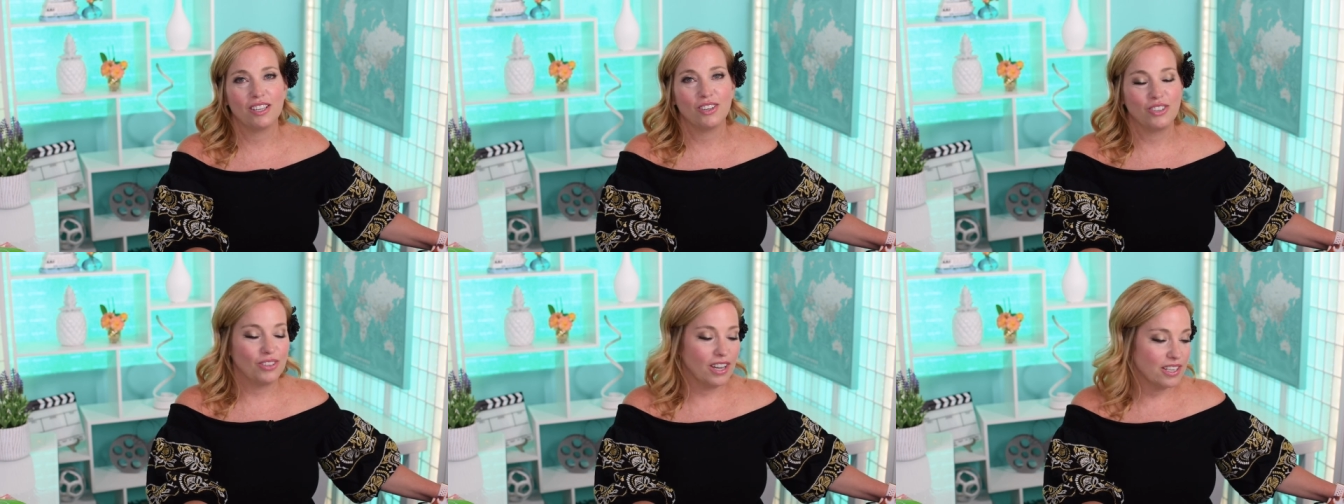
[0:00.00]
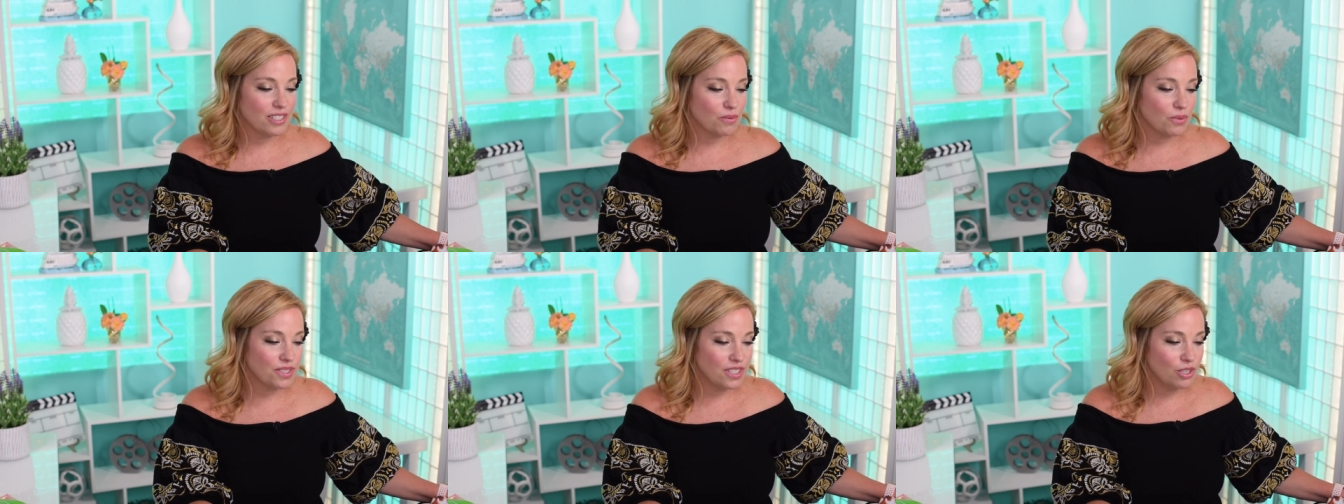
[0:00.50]
here, you guys.
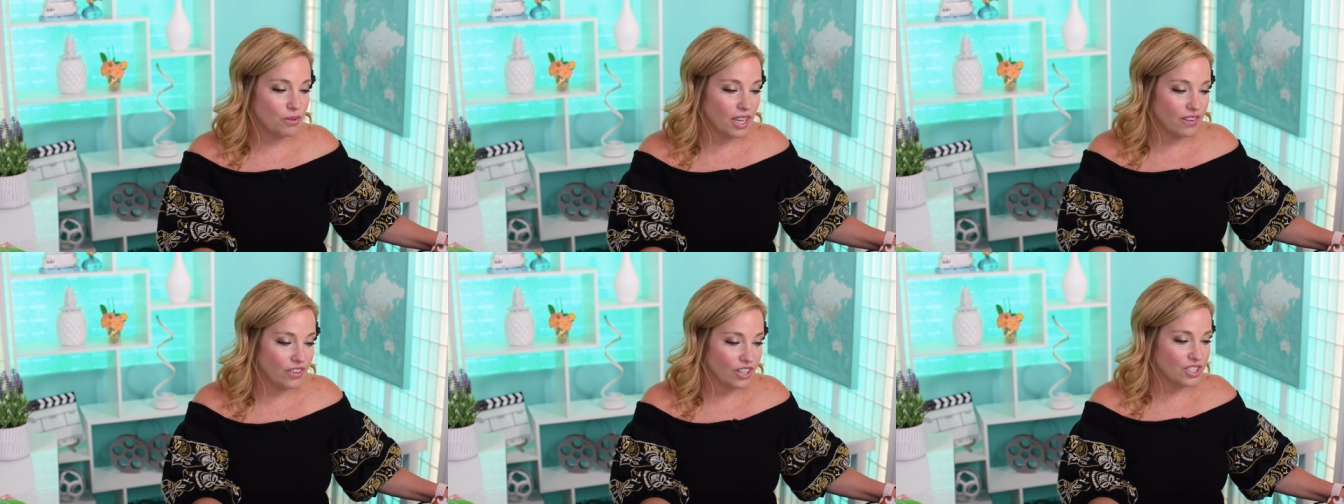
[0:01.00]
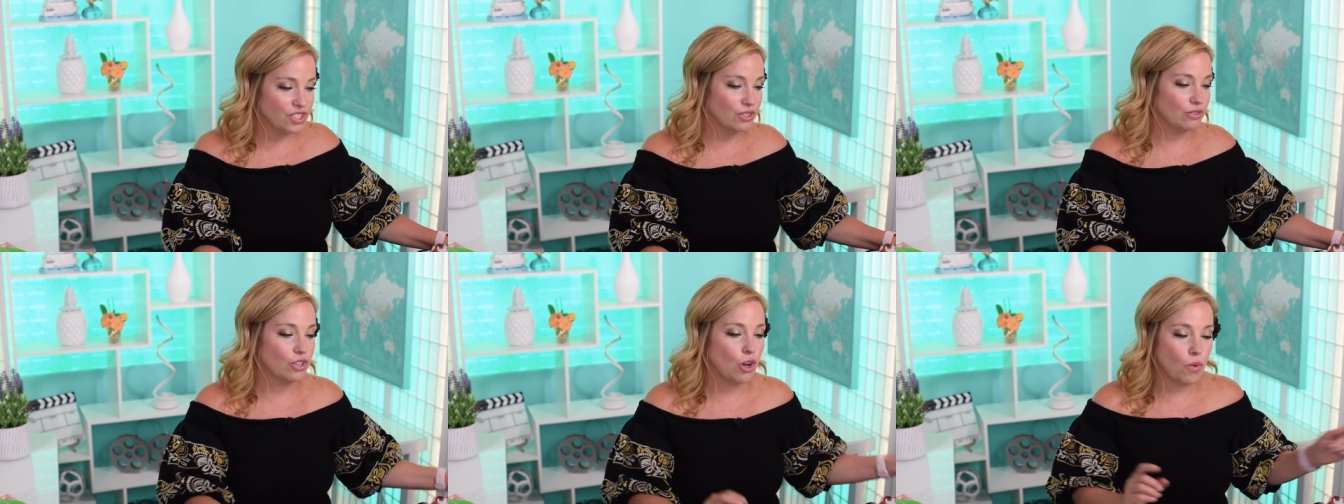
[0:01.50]
We'll see you again very
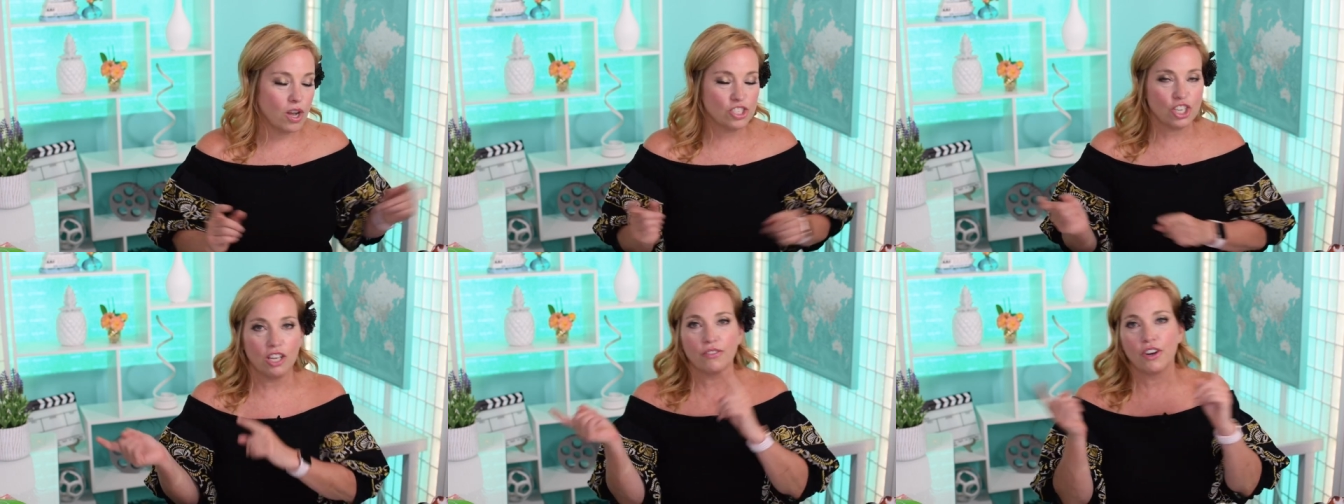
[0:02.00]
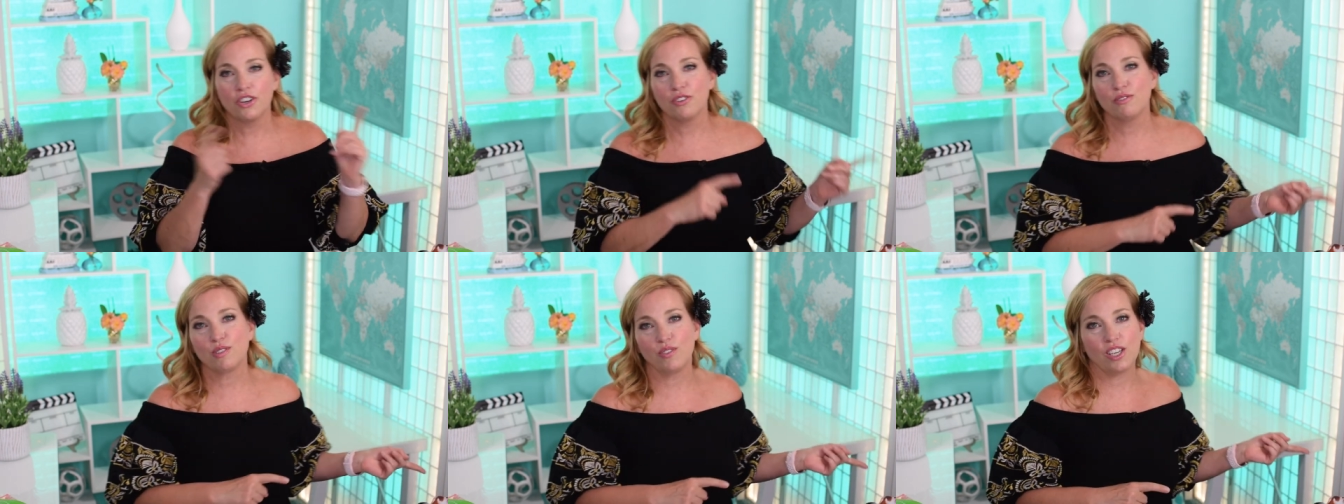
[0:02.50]
soon. Go watch all of our
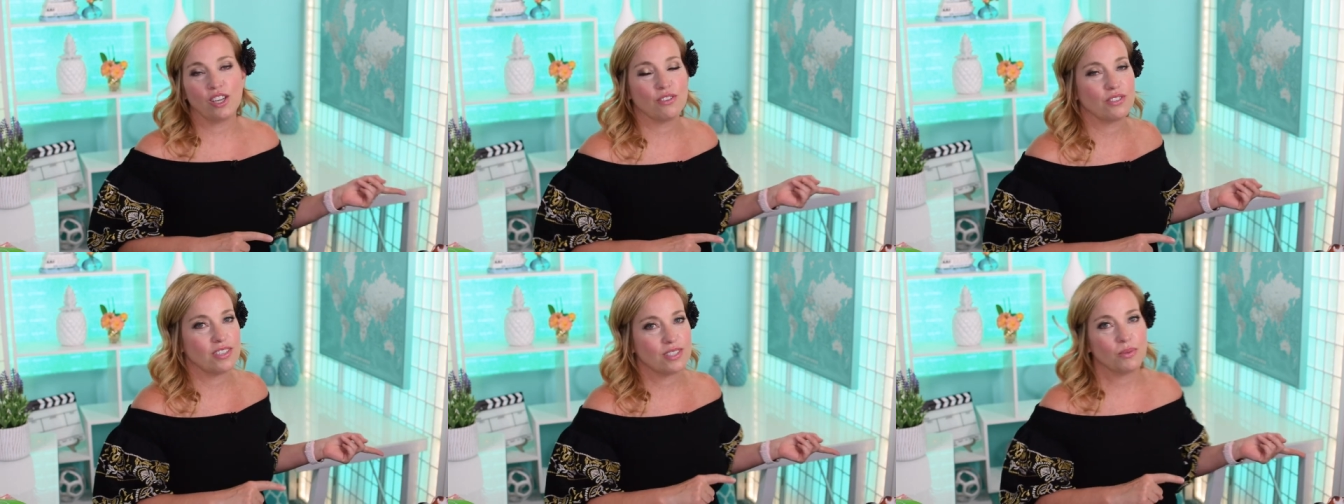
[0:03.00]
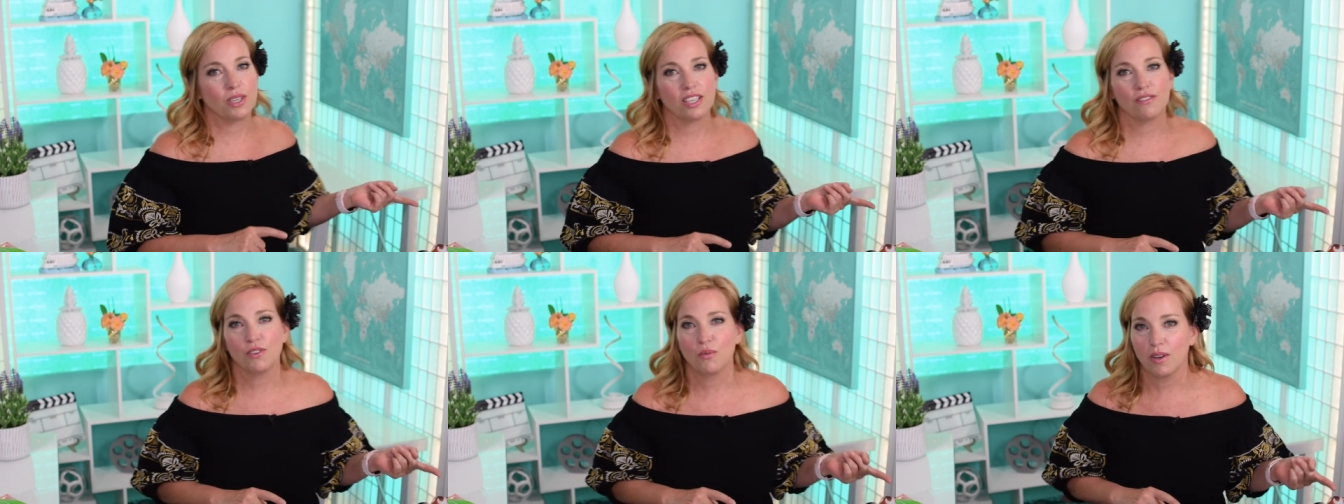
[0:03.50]
news videos this week
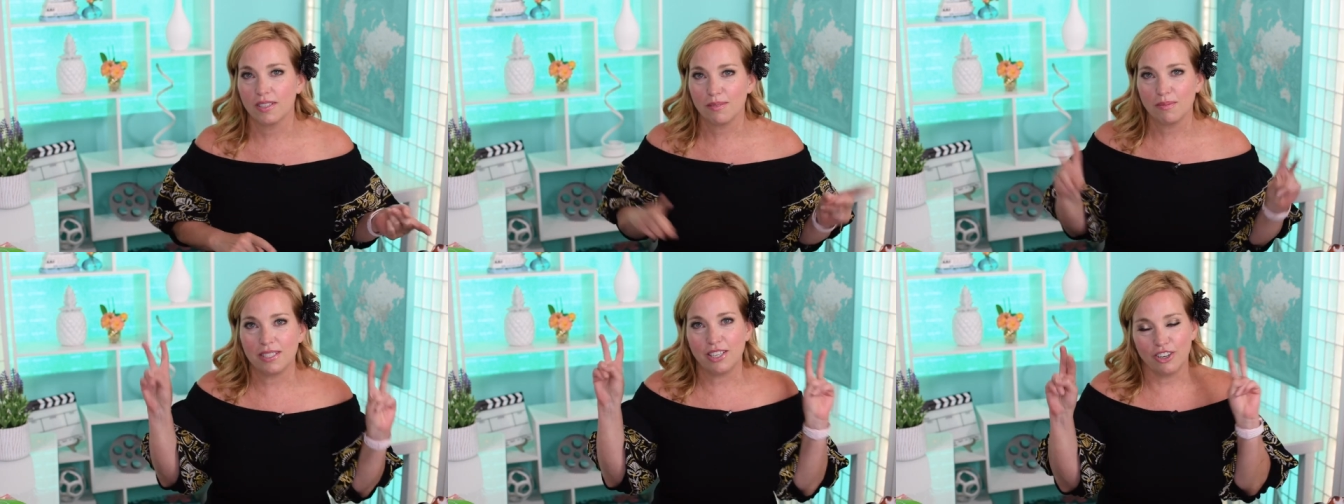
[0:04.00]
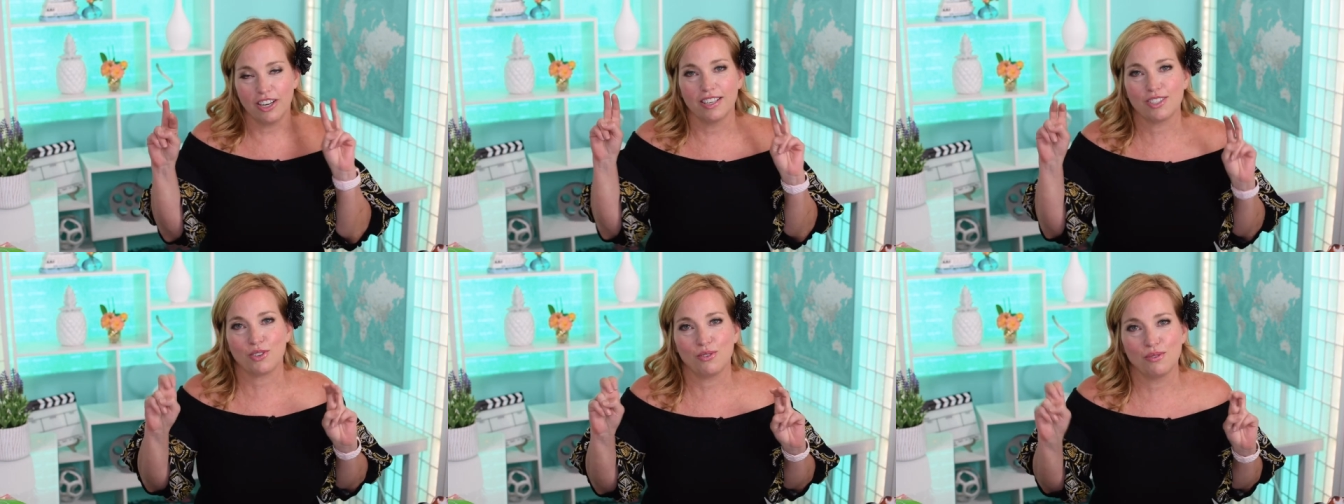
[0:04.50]
if you want some
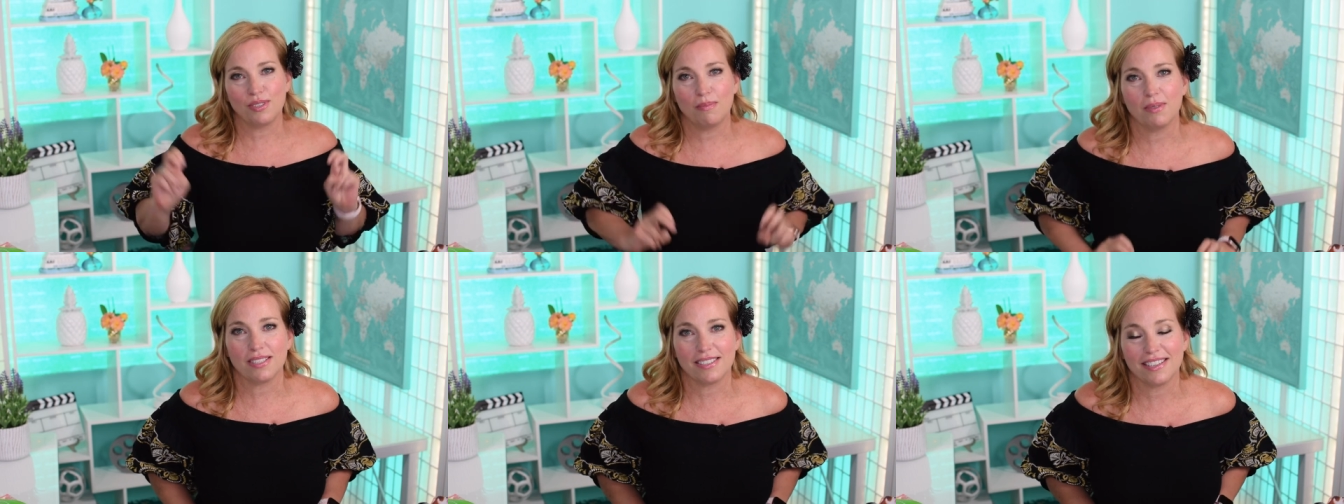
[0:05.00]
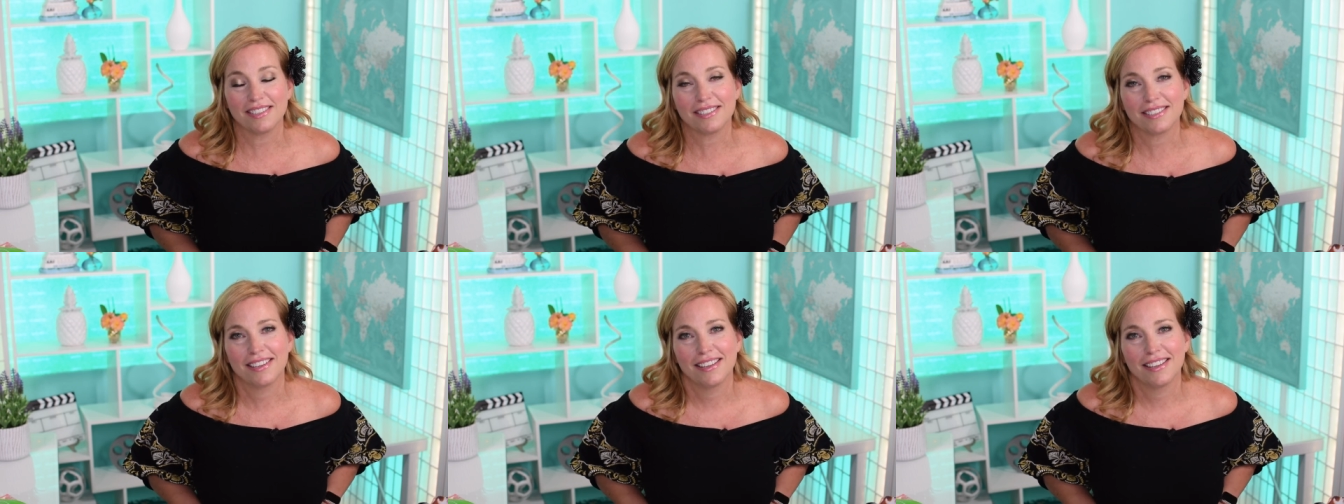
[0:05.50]
serious cruisy business.